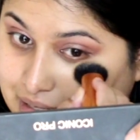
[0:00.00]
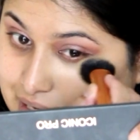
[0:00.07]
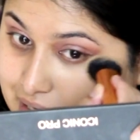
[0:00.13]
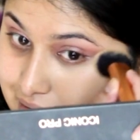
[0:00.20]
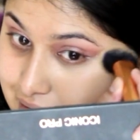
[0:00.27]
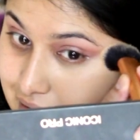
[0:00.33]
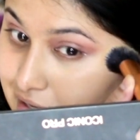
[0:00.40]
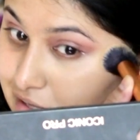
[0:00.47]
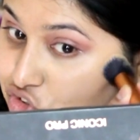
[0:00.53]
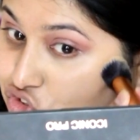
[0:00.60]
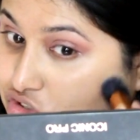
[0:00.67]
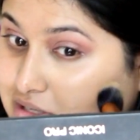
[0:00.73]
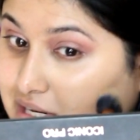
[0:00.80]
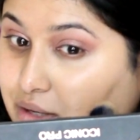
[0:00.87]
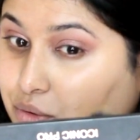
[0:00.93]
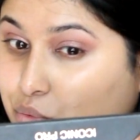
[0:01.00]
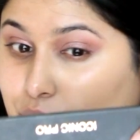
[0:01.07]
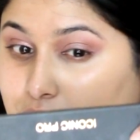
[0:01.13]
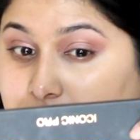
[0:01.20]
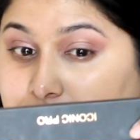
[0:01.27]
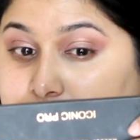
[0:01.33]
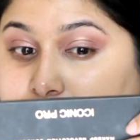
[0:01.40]
And I just like
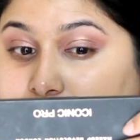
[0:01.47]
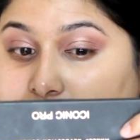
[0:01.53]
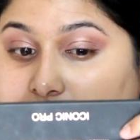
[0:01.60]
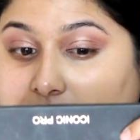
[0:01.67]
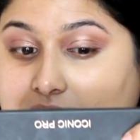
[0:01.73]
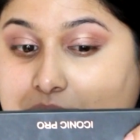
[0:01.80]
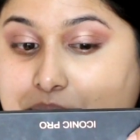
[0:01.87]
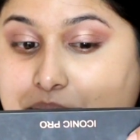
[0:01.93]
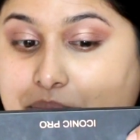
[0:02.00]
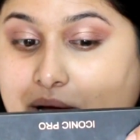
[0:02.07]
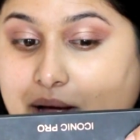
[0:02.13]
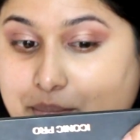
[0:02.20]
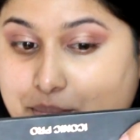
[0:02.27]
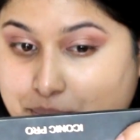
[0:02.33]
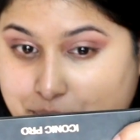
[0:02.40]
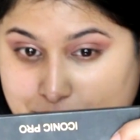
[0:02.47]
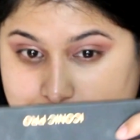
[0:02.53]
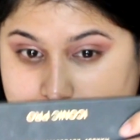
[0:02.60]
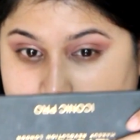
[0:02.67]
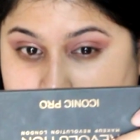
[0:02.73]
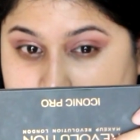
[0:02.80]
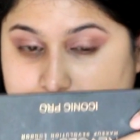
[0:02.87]
one pump,
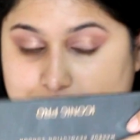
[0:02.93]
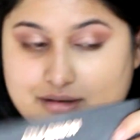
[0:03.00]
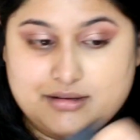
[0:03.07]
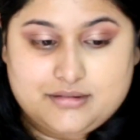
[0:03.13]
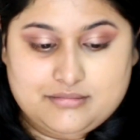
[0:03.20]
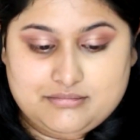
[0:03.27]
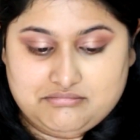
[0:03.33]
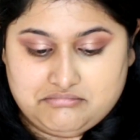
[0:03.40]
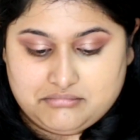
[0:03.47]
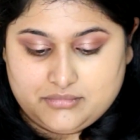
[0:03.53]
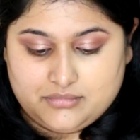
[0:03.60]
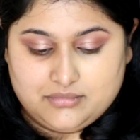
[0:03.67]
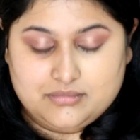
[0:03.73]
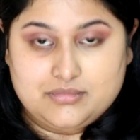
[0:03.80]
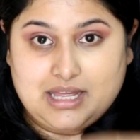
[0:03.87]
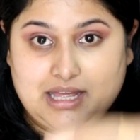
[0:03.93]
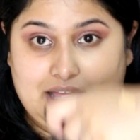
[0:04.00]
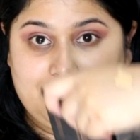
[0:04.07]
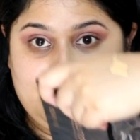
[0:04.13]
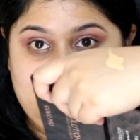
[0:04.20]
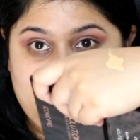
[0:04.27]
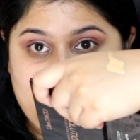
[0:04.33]
and I
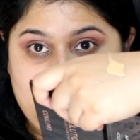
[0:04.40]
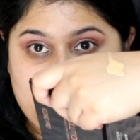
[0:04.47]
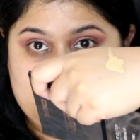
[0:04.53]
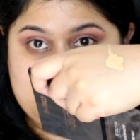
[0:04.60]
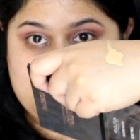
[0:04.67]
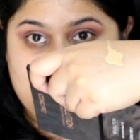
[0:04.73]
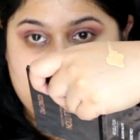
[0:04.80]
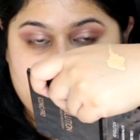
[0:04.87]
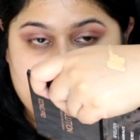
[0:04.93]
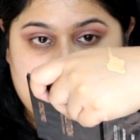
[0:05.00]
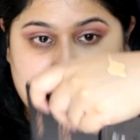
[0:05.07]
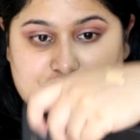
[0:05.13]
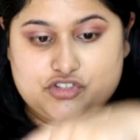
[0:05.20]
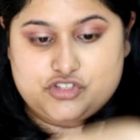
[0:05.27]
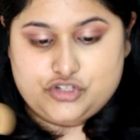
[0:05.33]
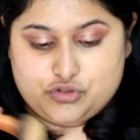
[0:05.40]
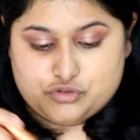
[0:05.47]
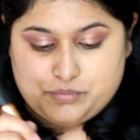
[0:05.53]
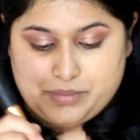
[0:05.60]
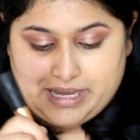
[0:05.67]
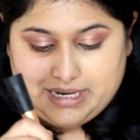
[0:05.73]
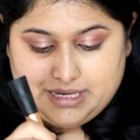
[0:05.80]
haven't even used all of it. I've just
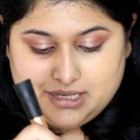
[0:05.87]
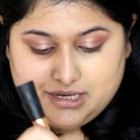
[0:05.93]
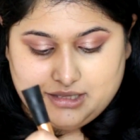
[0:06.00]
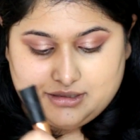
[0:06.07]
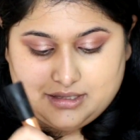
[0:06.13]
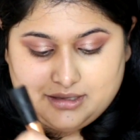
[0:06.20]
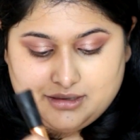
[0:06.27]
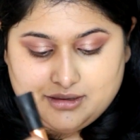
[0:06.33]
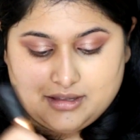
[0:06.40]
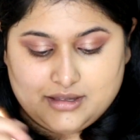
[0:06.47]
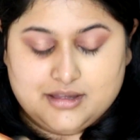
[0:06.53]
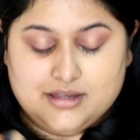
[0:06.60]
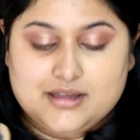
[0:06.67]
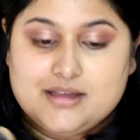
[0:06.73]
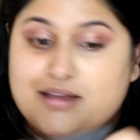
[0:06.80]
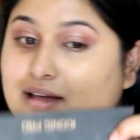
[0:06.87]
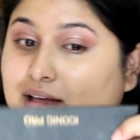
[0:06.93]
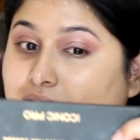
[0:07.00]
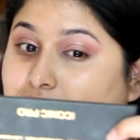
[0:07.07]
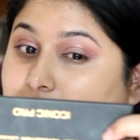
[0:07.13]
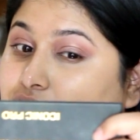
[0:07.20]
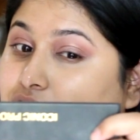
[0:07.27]
used barely anything.
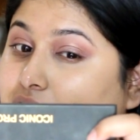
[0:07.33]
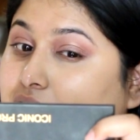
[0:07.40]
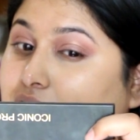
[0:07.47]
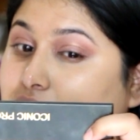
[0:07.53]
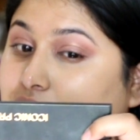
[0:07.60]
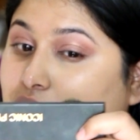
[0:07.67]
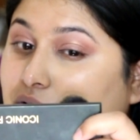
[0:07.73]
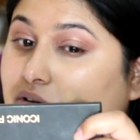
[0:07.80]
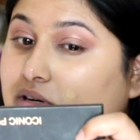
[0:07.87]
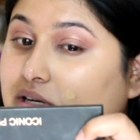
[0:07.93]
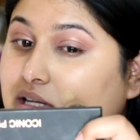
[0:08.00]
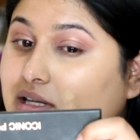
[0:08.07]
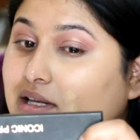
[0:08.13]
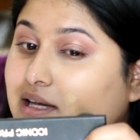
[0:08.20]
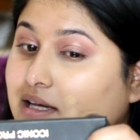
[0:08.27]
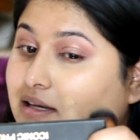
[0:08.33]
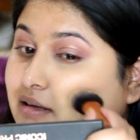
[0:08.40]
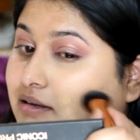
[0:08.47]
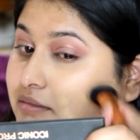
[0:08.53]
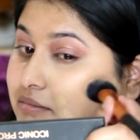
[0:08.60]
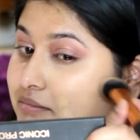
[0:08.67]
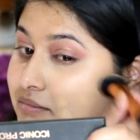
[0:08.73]
And I feel like it's already
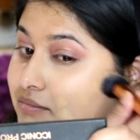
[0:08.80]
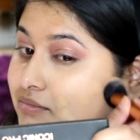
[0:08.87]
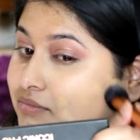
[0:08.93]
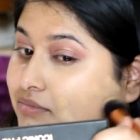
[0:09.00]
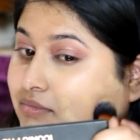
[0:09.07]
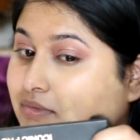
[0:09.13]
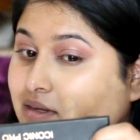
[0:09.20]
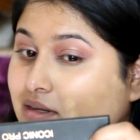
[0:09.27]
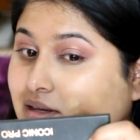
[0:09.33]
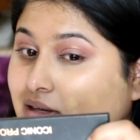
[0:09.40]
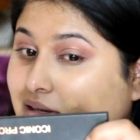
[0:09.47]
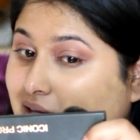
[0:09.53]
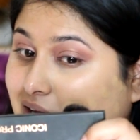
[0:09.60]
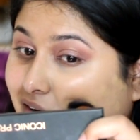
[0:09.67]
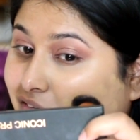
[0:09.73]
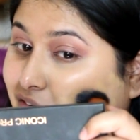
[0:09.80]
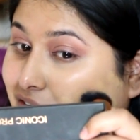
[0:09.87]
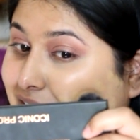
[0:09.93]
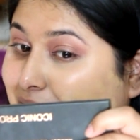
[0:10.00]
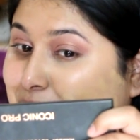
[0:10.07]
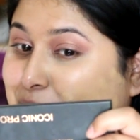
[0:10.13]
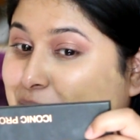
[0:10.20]
like
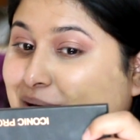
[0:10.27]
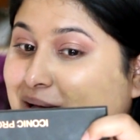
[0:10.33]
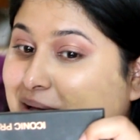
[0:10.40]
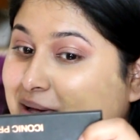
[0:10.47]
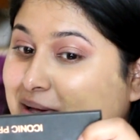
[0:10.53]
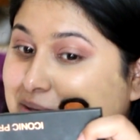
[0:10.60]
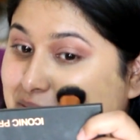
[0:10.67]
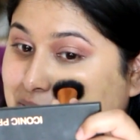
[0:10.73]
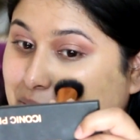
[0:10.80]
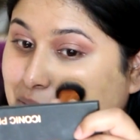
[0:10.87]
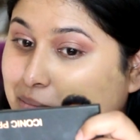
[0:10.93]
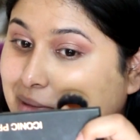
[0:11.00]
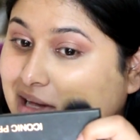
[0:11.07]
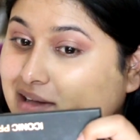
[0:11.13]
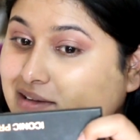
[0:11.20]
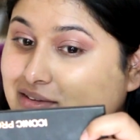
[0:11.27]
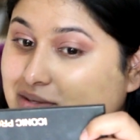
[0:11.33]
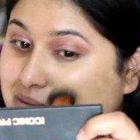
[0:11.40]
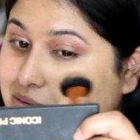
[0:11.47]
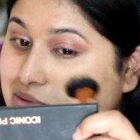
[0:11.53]
covered up so much.